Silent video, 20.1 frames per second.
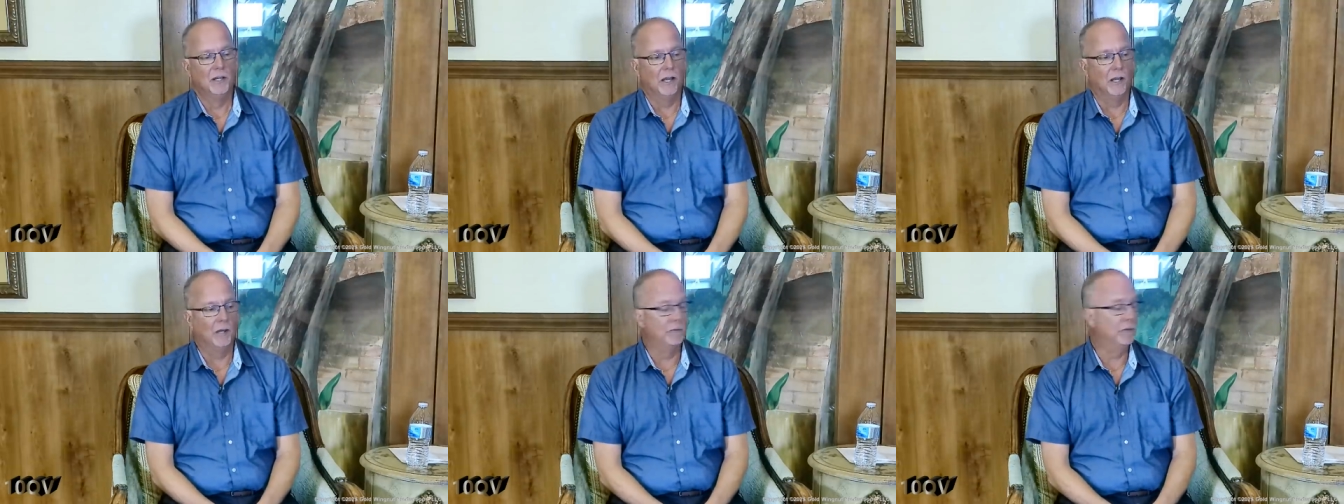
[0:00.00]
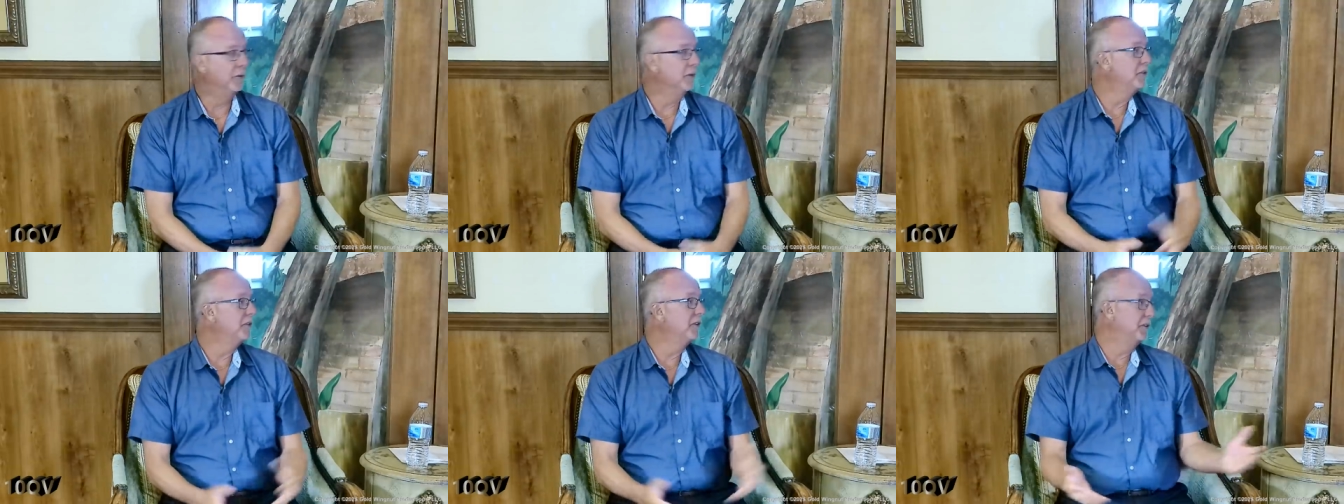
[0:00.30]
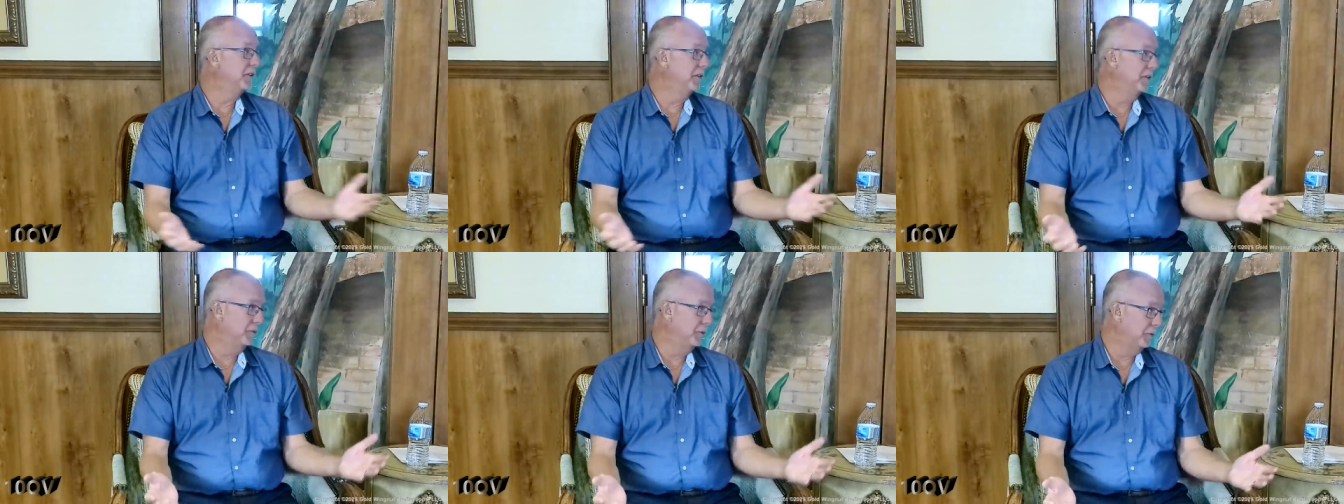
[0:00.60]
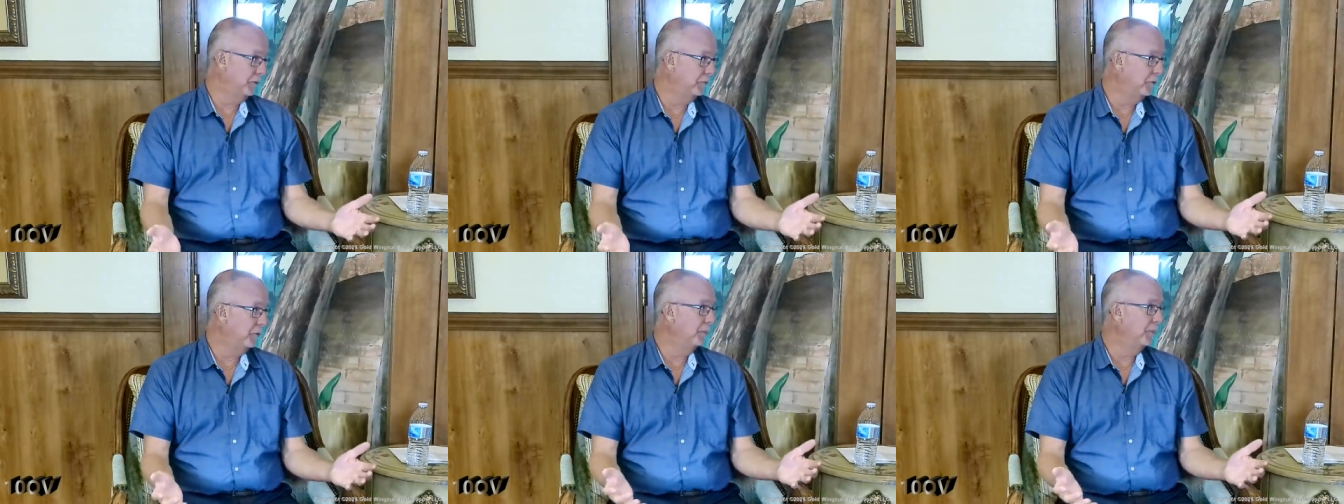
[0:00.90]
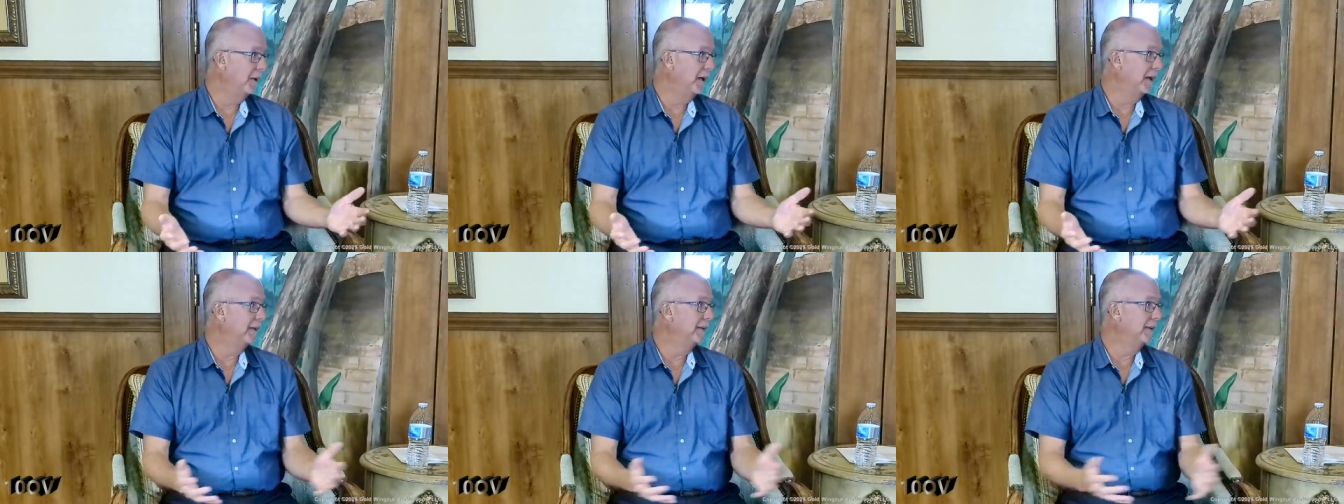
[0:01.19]
there is a digital
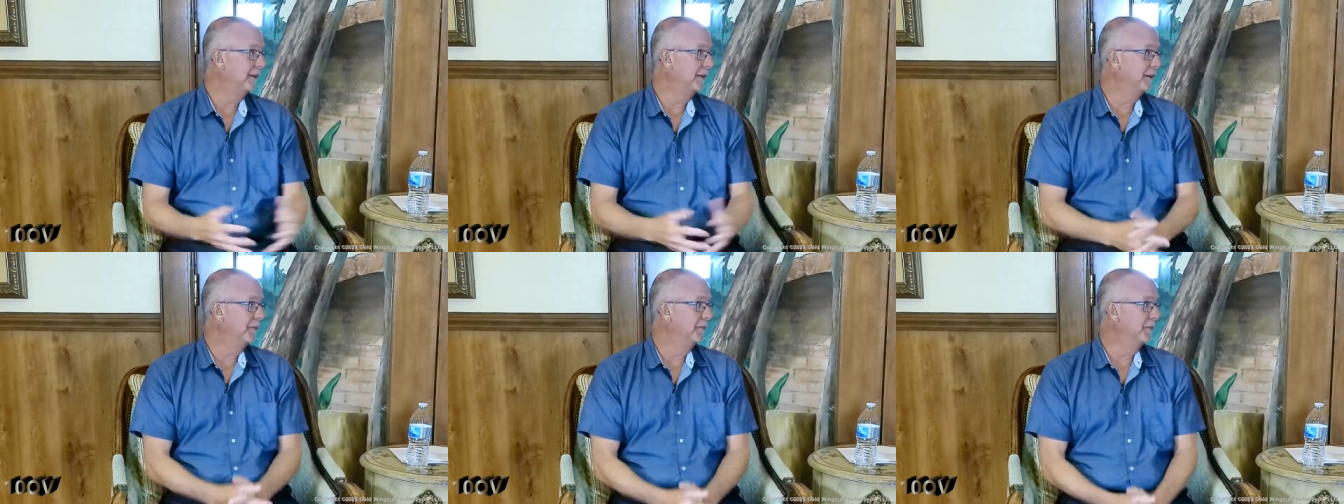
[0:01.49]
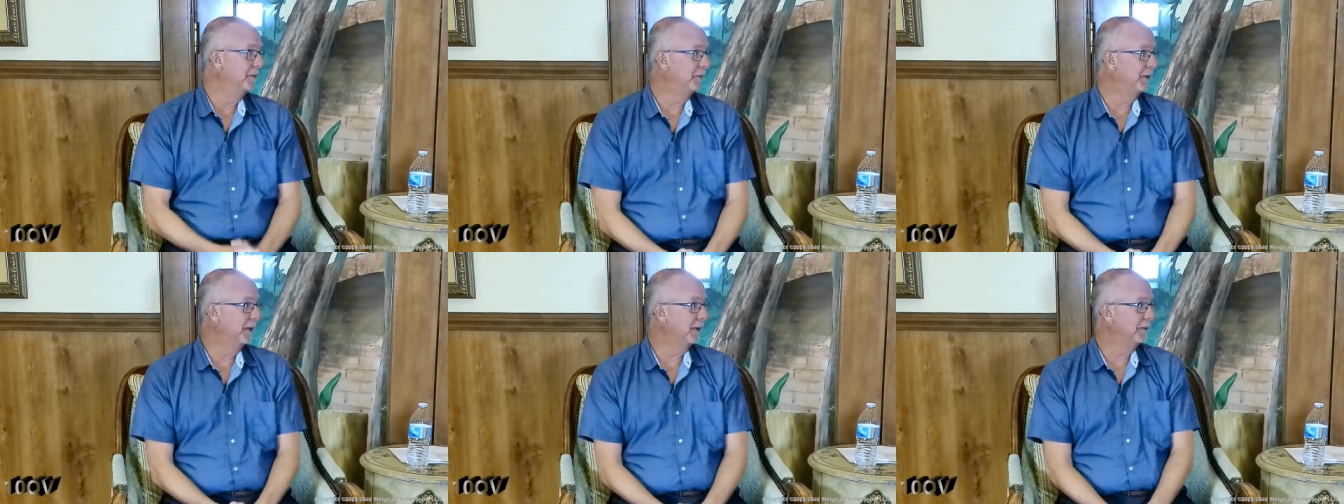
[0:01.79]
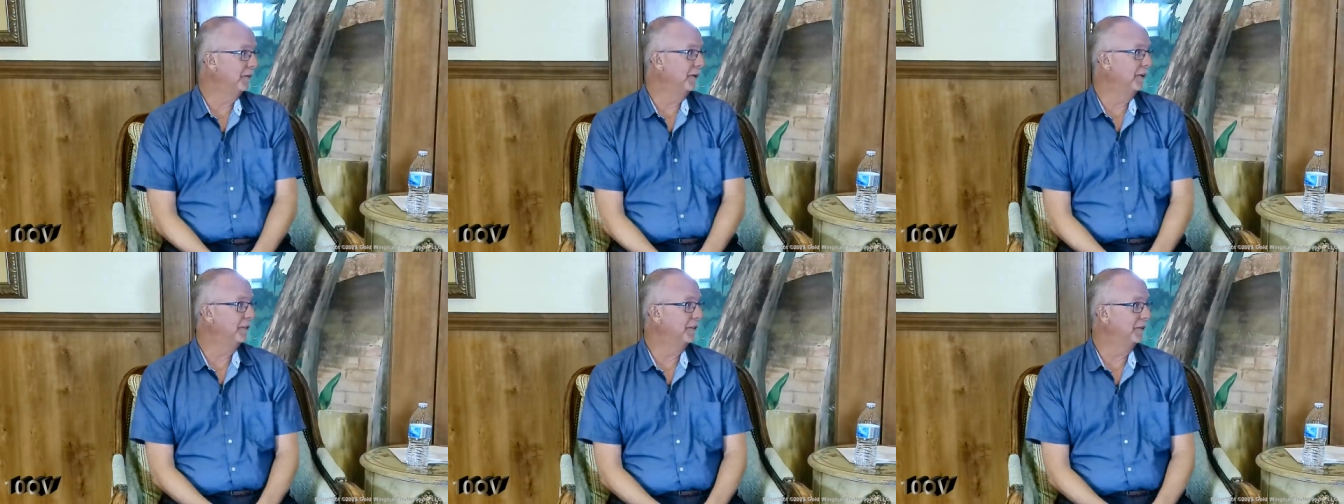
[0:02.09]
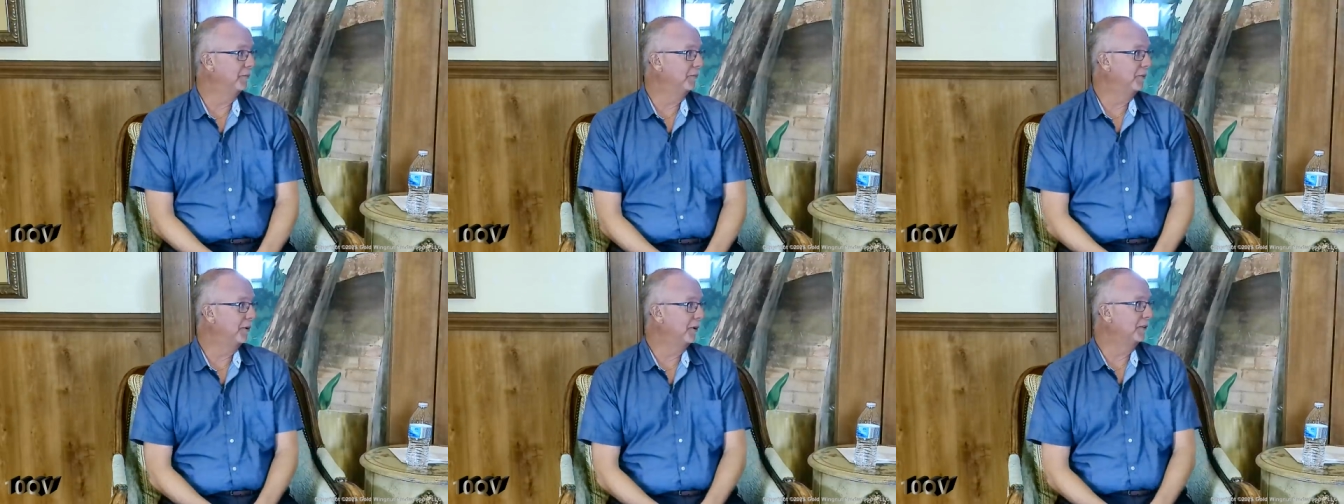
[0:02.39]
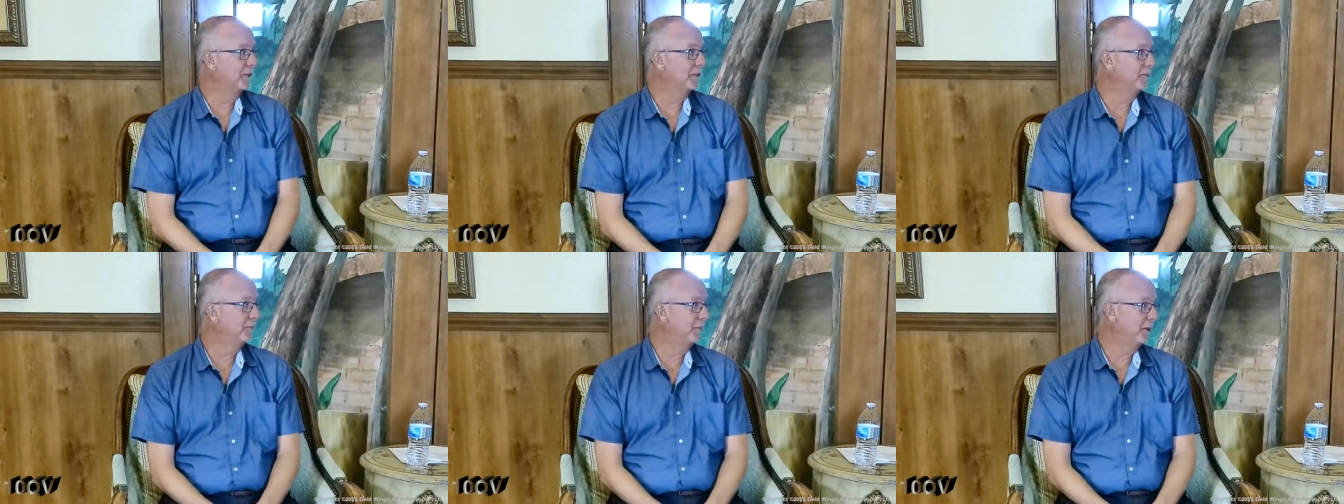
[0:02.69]
format of the Recreation and
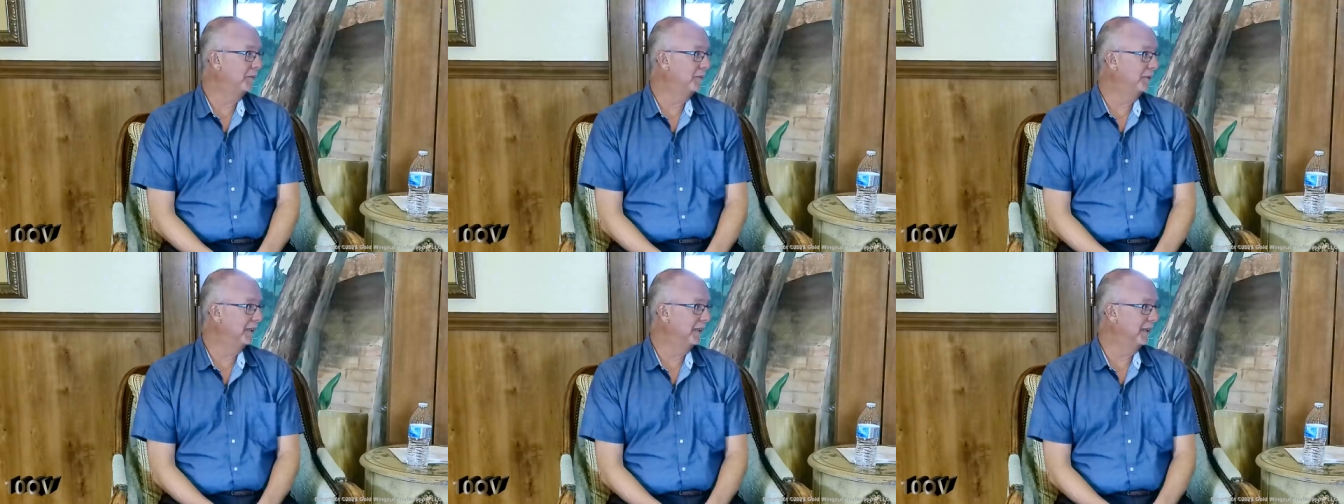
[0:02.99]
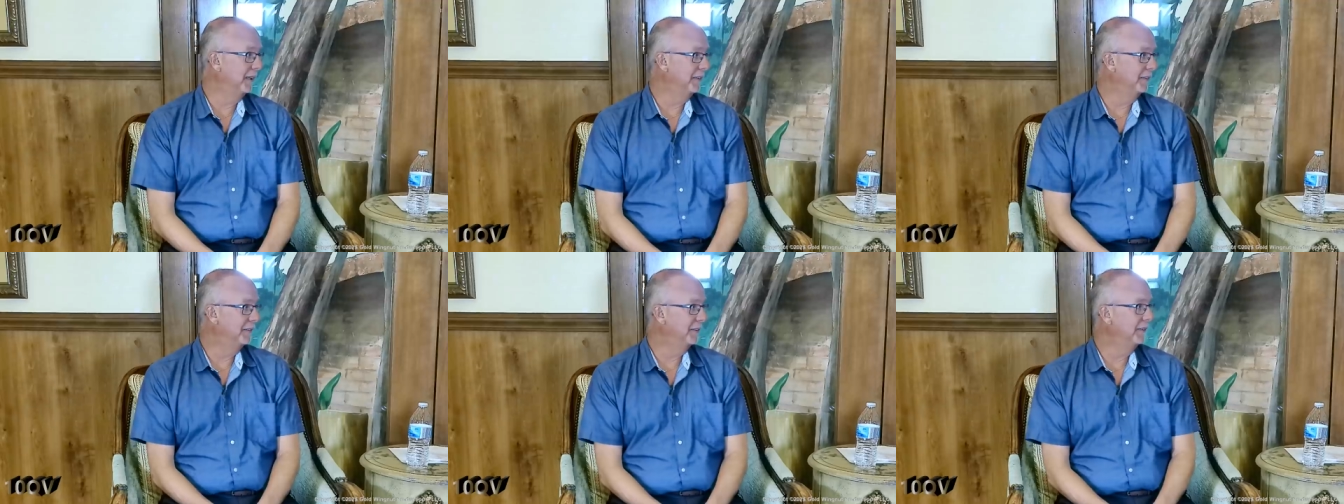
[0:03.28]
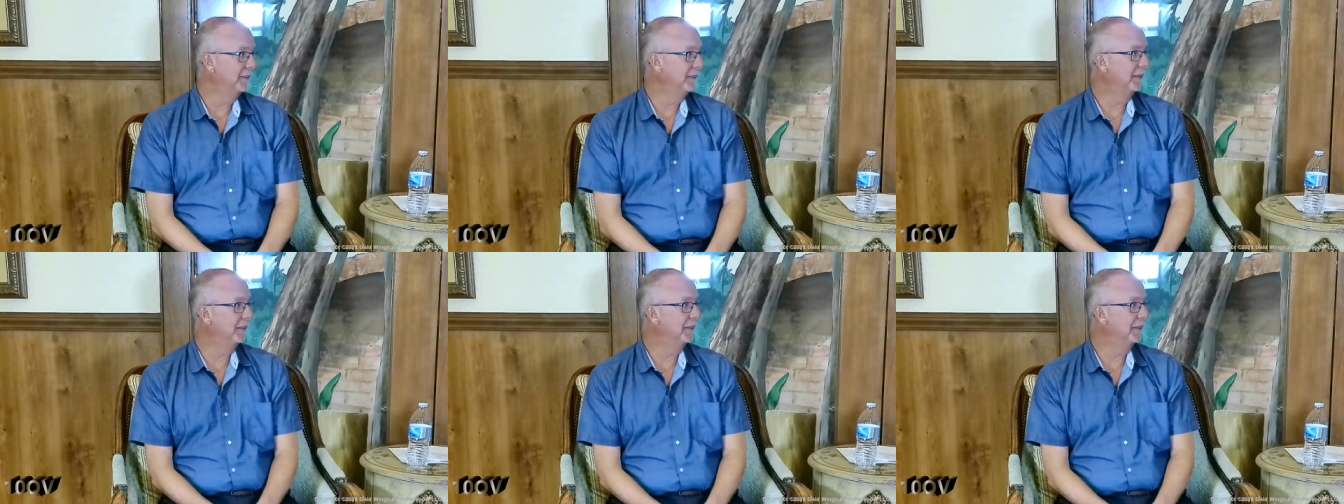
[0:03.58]
Parks publication.